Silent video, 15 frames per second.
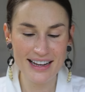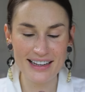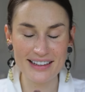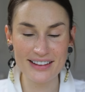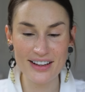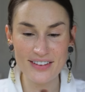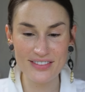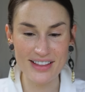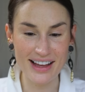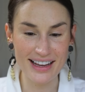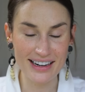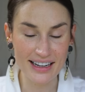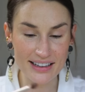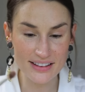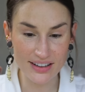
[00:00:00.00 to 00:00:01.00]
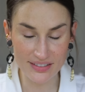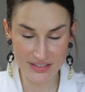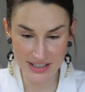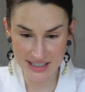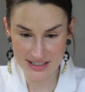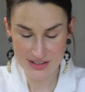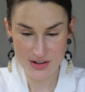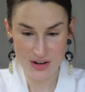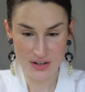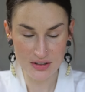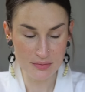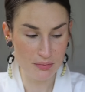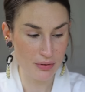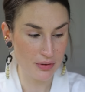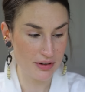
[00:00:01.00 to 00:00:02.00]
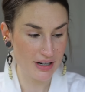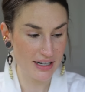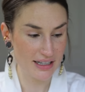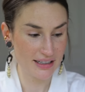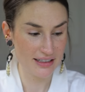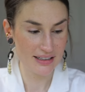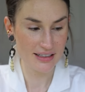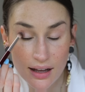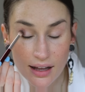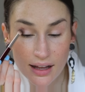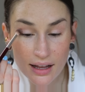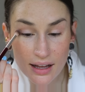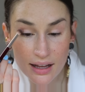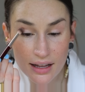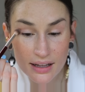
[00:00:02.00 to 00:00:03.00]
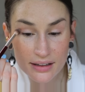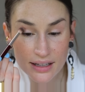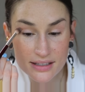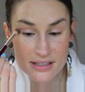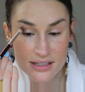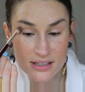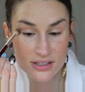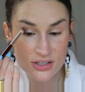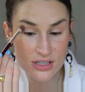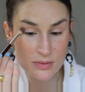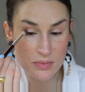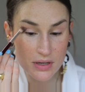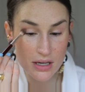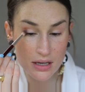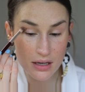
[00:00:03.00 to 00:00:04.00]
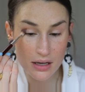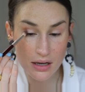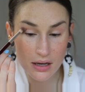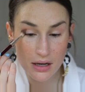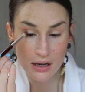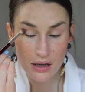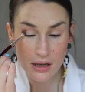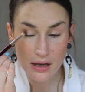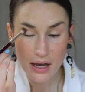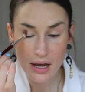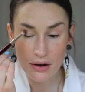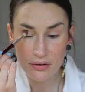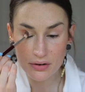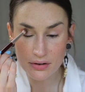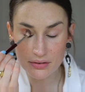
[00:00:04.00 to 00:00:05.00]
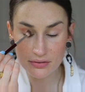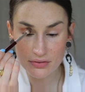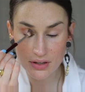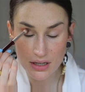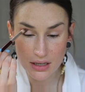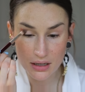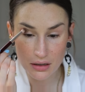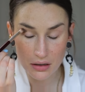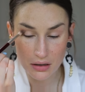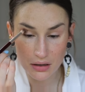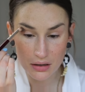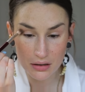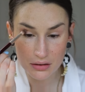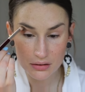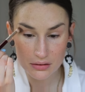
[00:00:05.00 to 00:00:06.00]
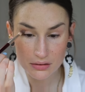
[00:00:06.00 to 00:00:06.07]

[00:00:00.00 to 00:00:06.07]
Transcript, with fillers: I love that. I love that it's called Boring. And that's gonna just be outer V